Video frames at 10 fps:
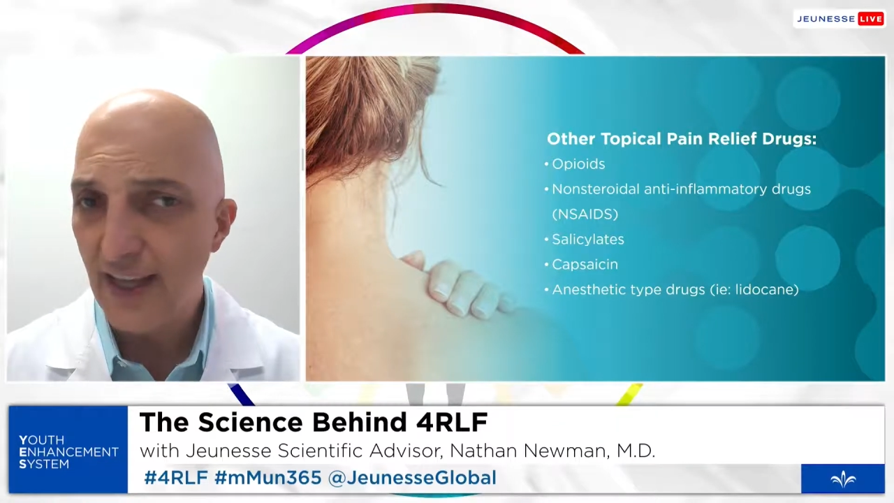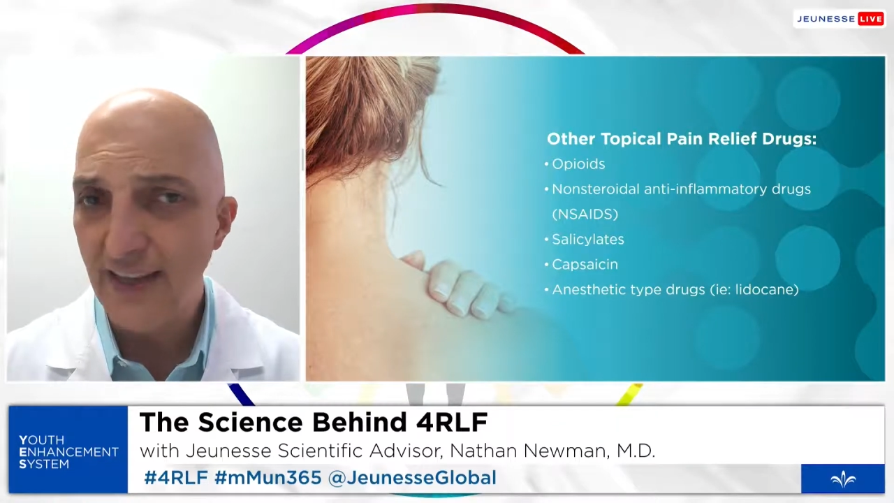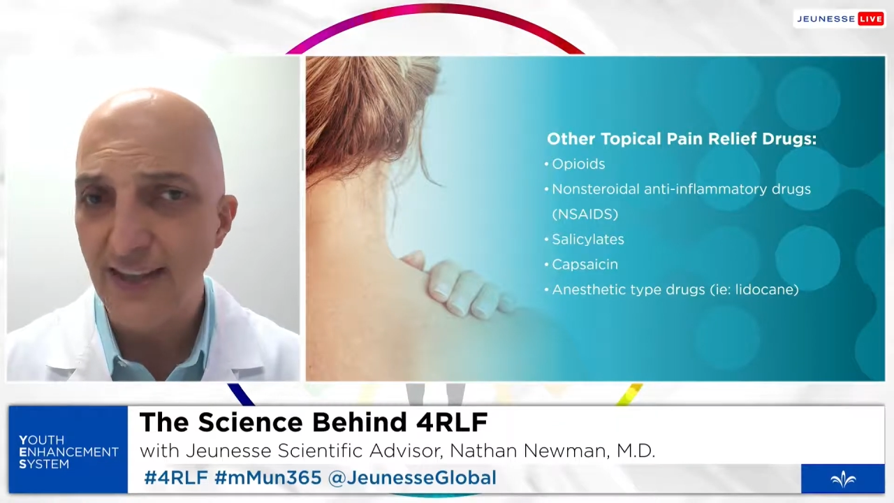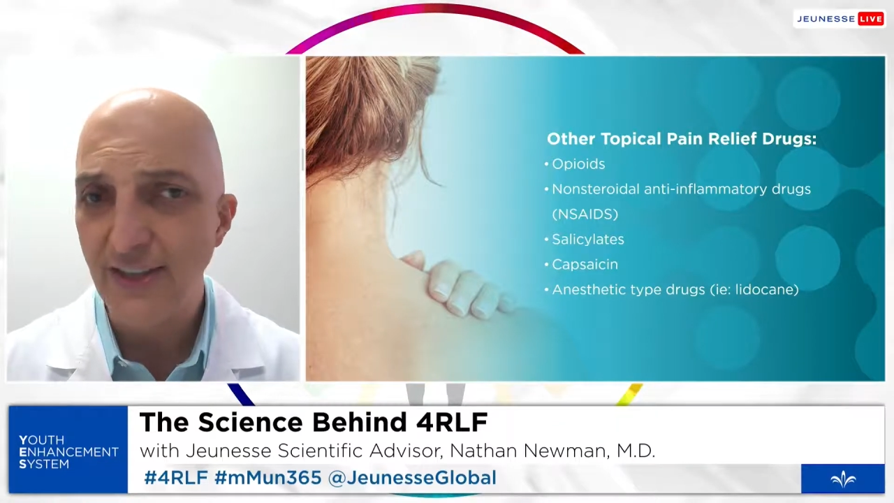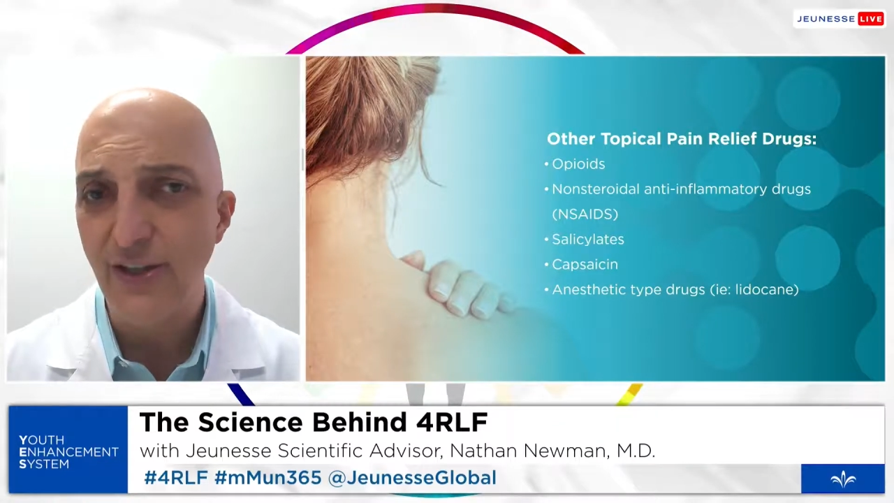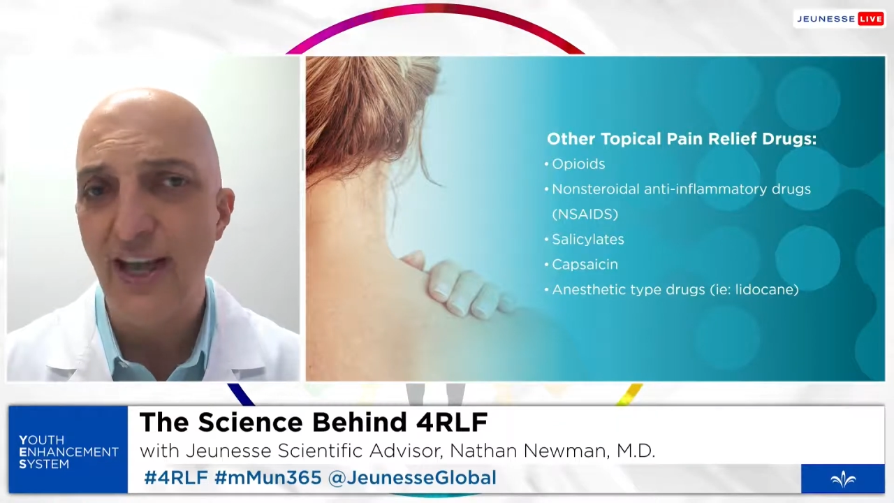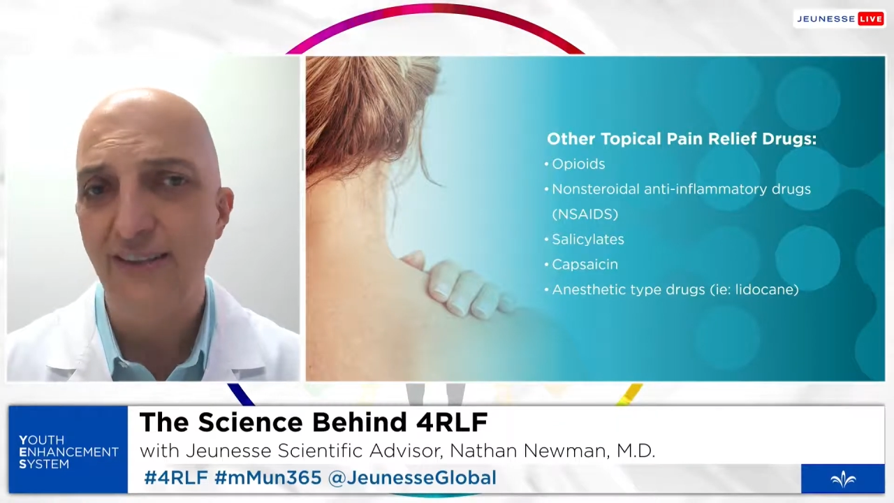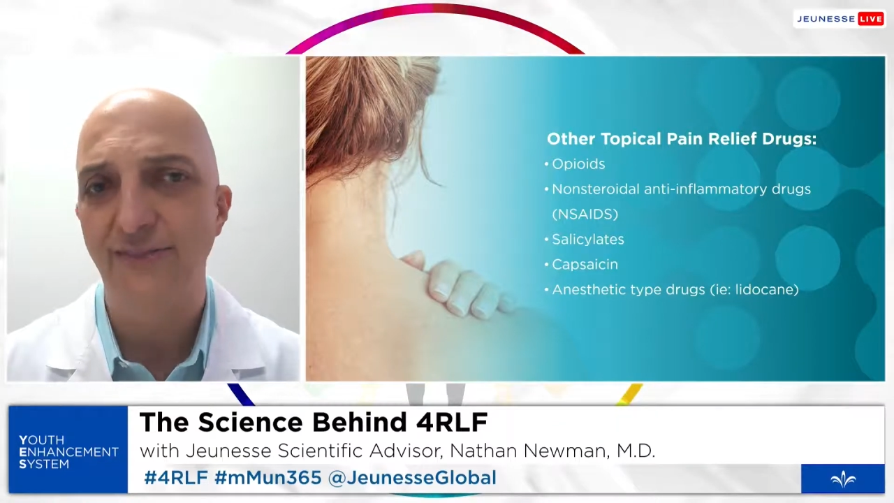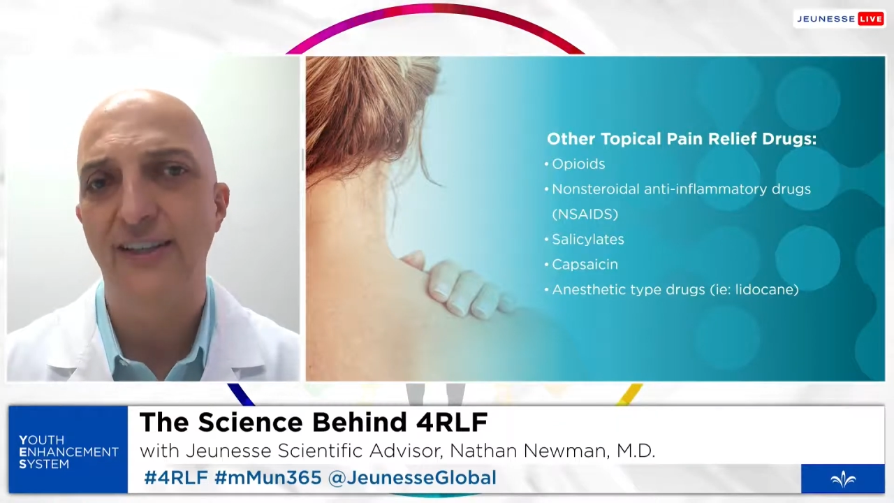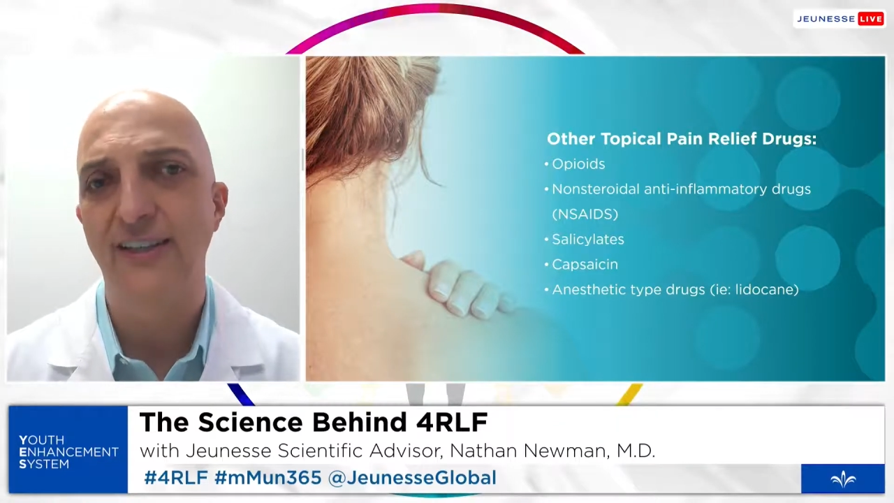and they don't
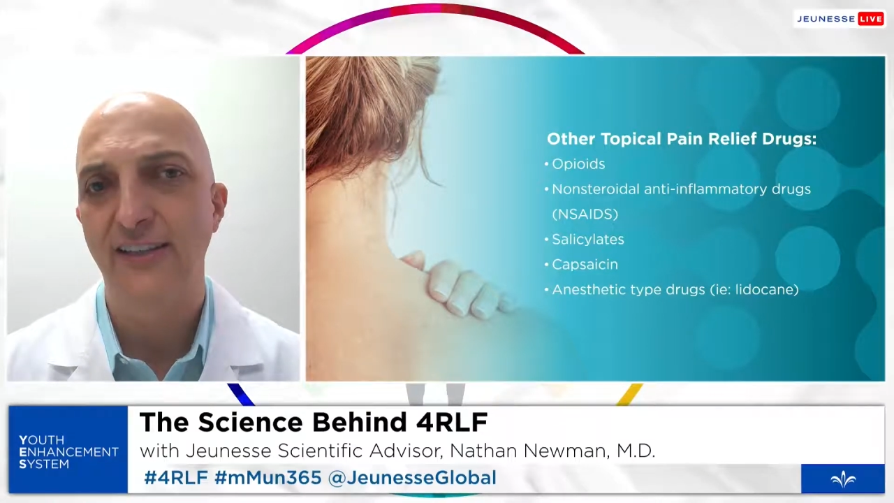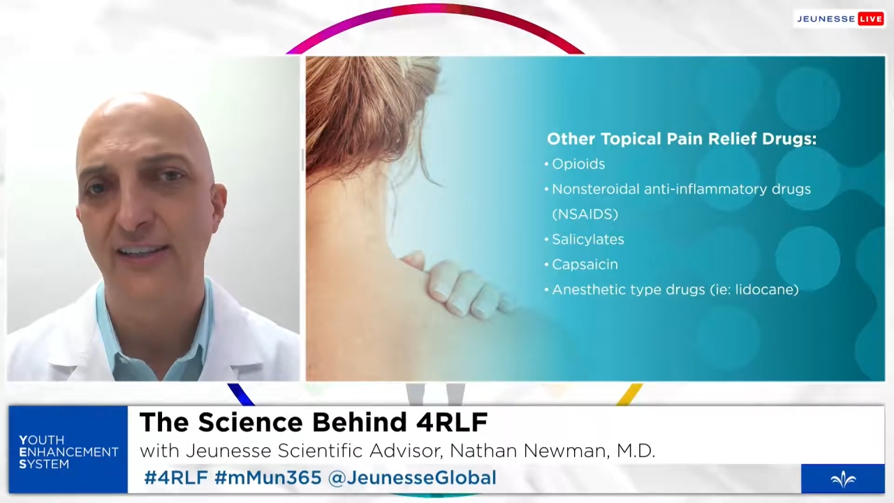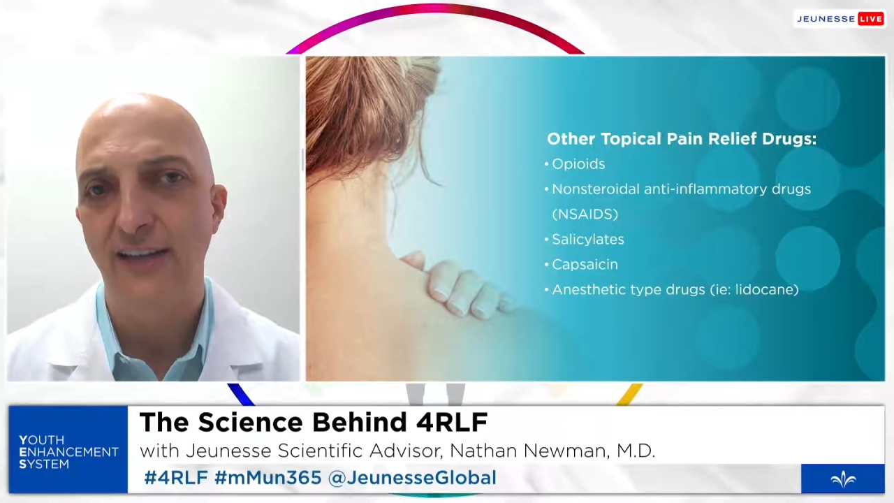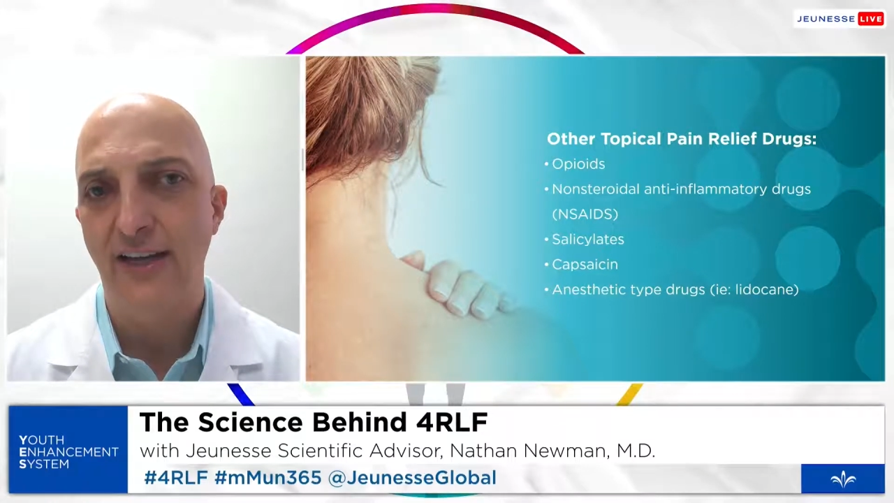have very